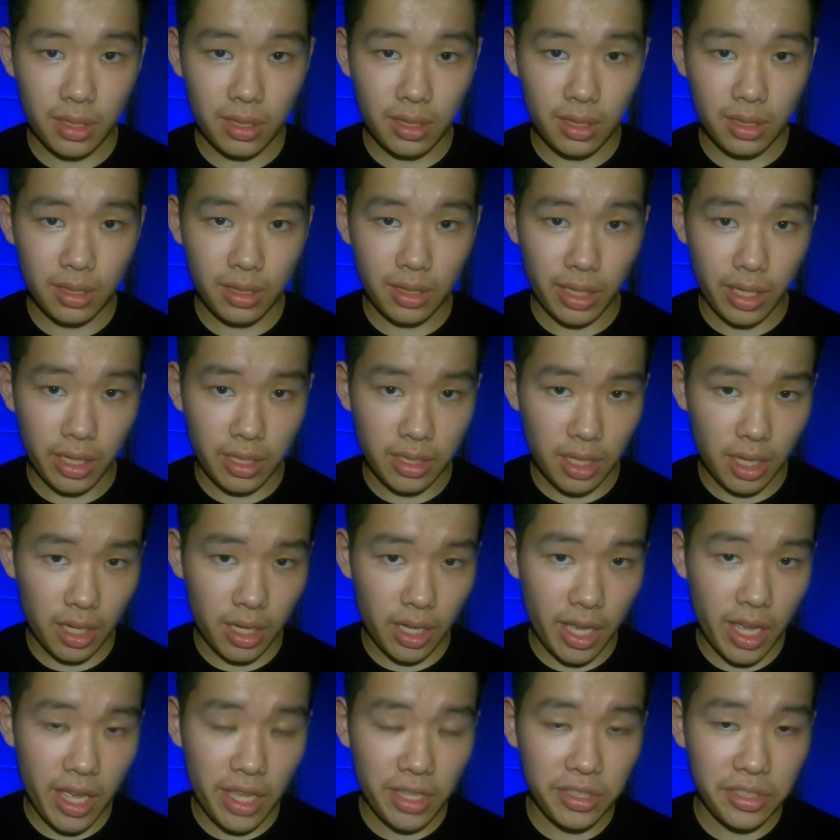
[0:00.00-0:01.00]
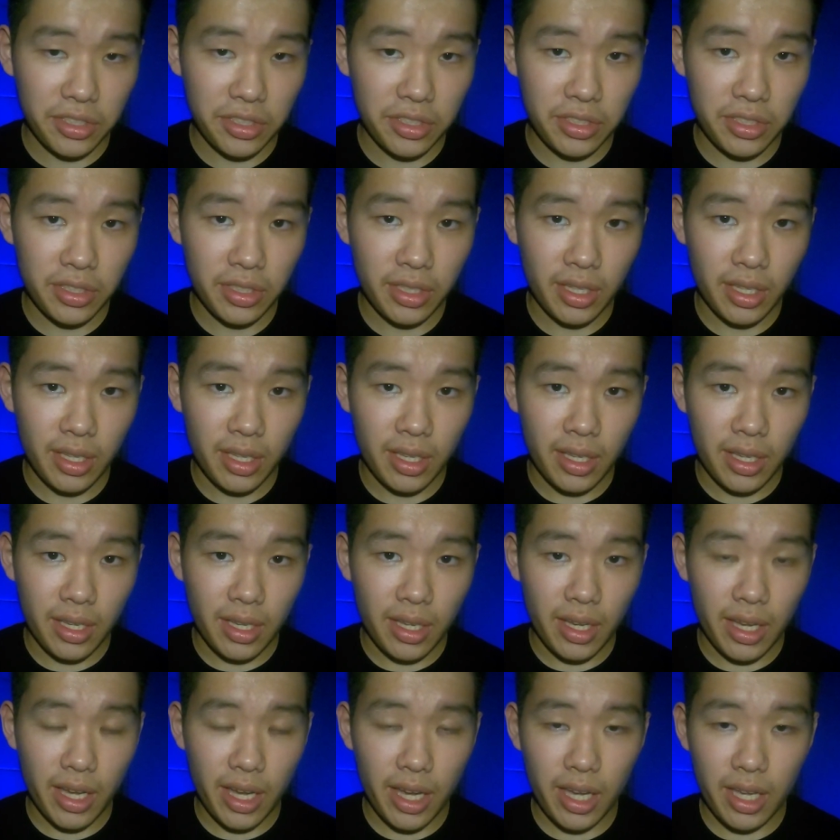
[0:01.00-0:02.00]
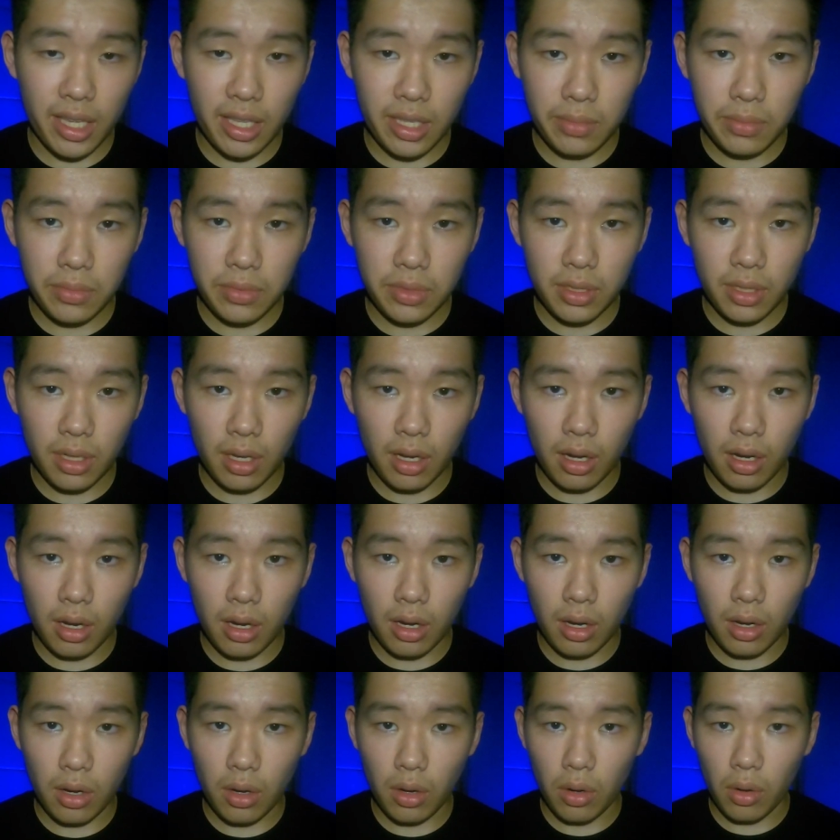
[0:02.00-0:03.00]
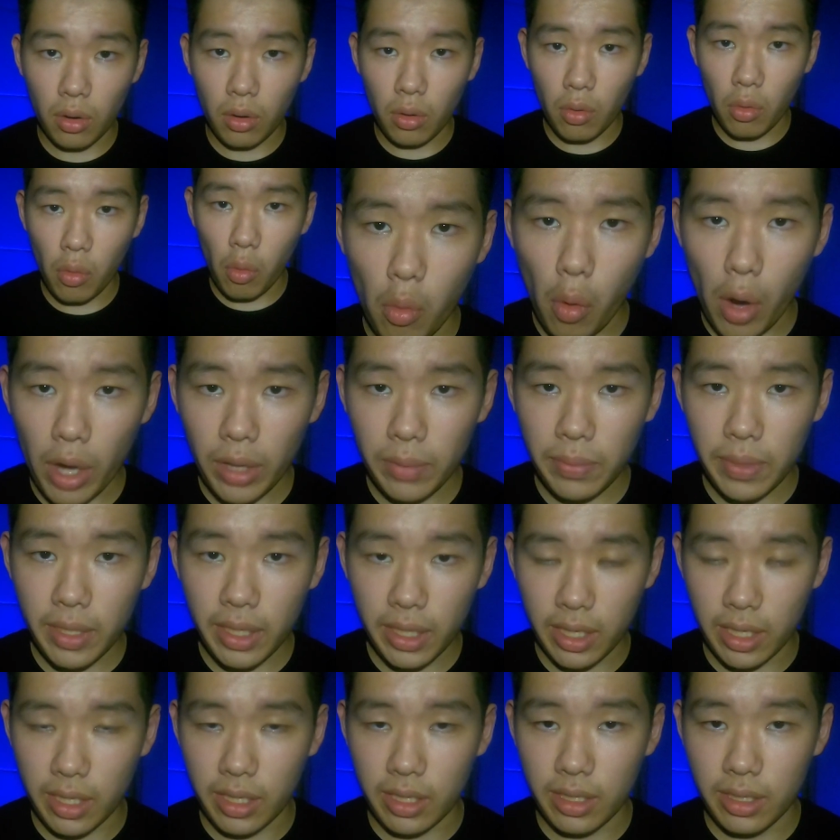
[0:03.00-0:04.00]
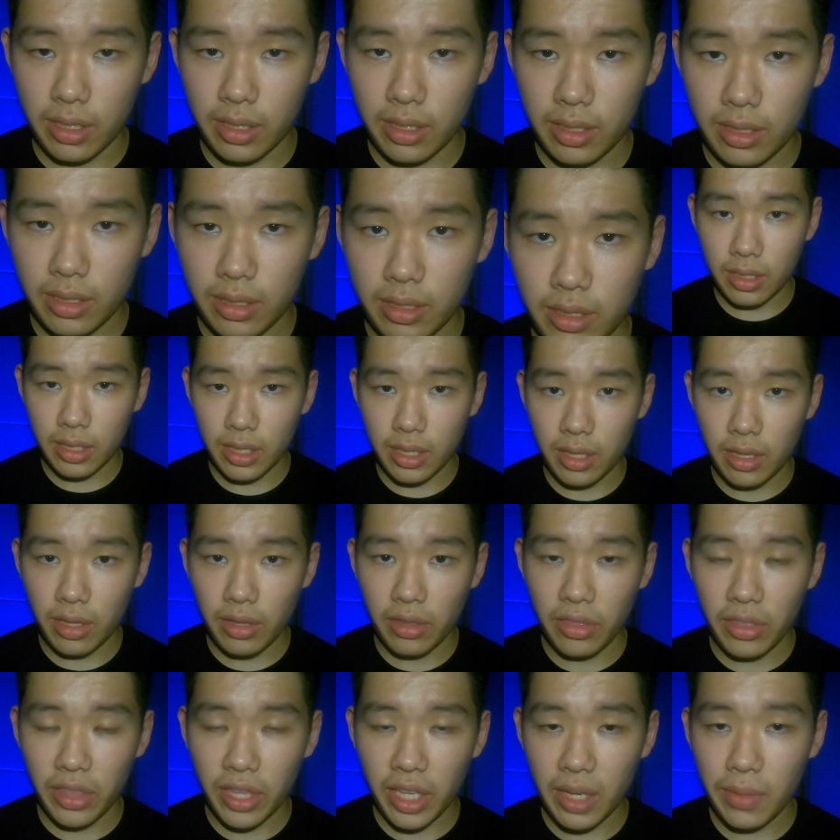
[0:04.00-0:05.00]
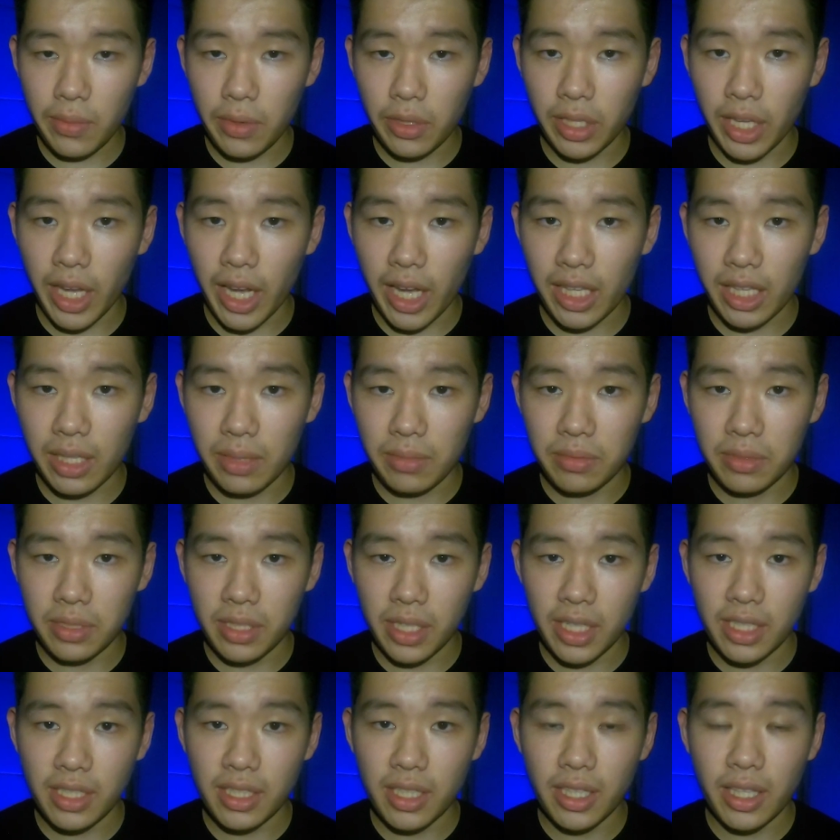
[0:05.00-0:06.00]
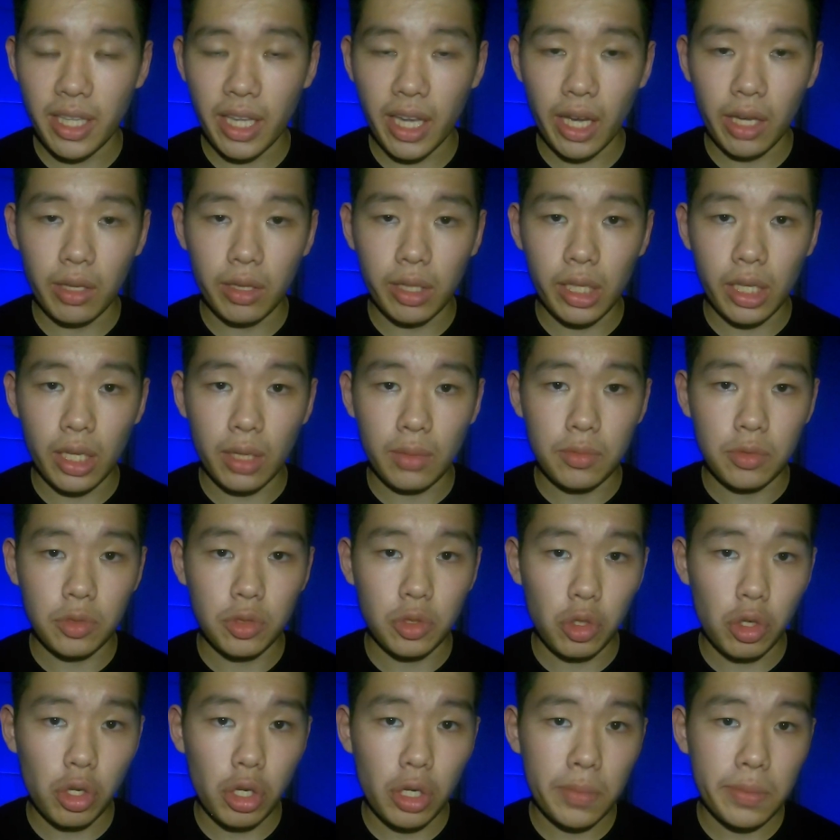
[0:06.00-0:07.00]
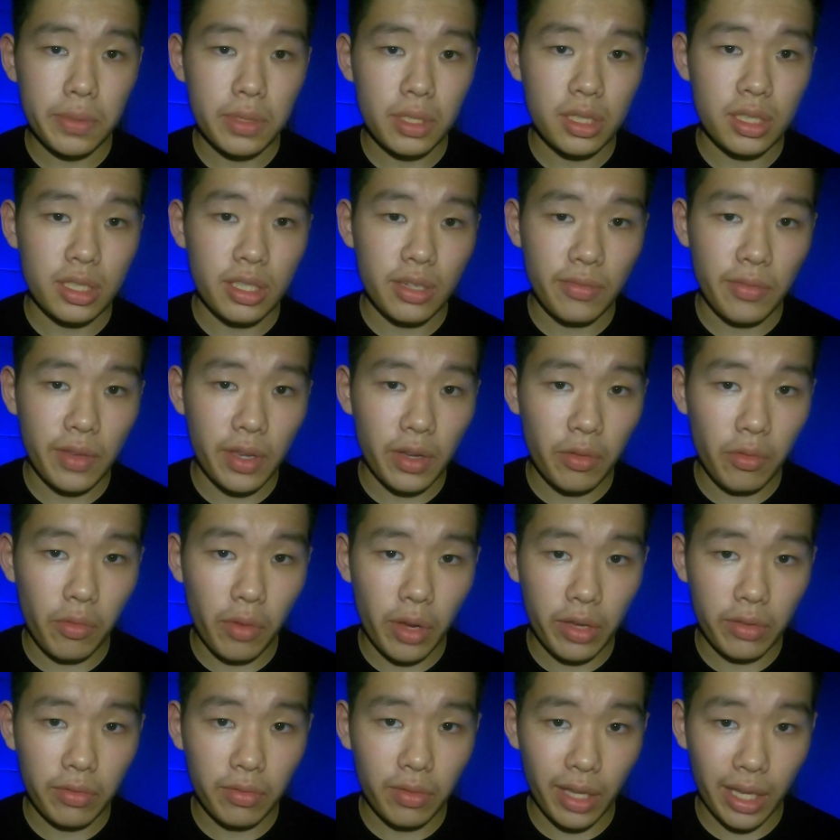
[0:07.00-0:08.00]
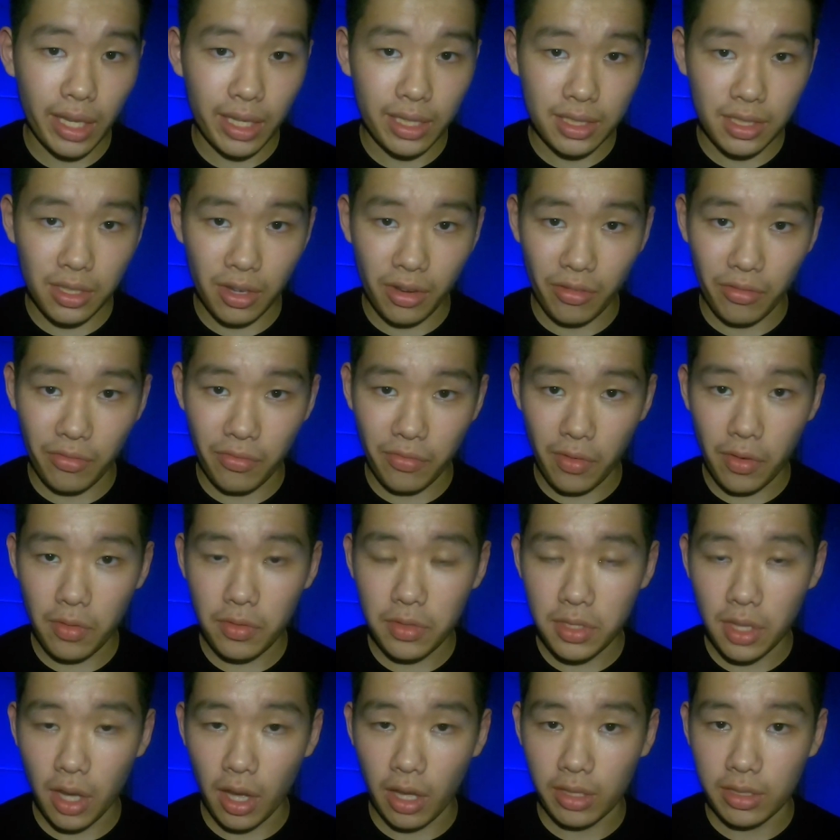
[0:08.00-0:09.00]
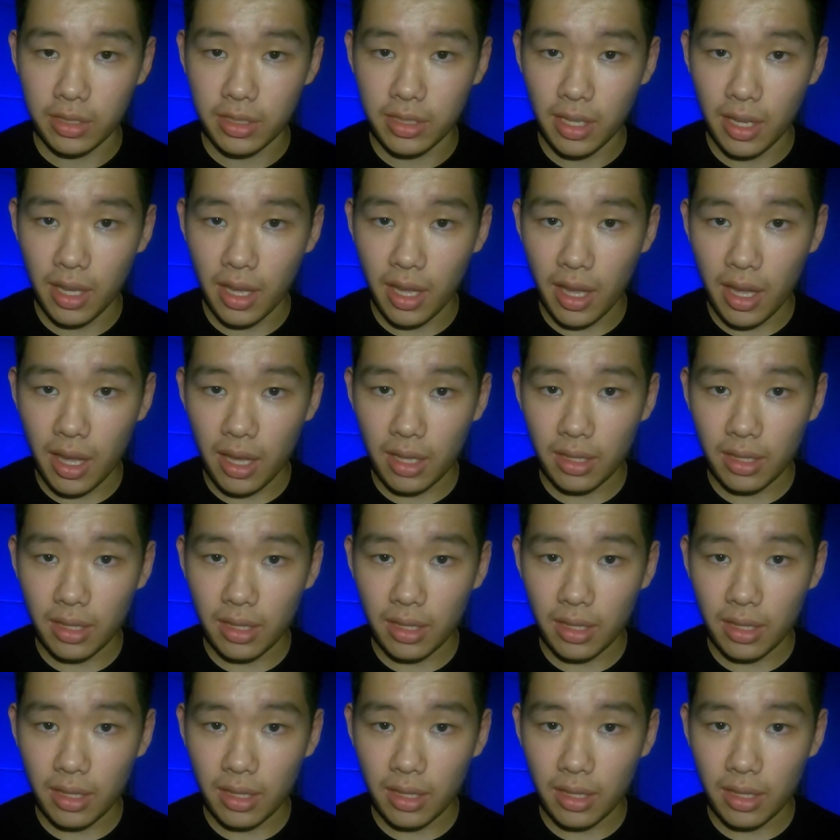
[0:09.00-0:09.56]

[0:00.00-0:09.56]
But there's a catch. Atoms are quite picky. See, the thing about atoms is that they can only absorb specific wavelengths of photons.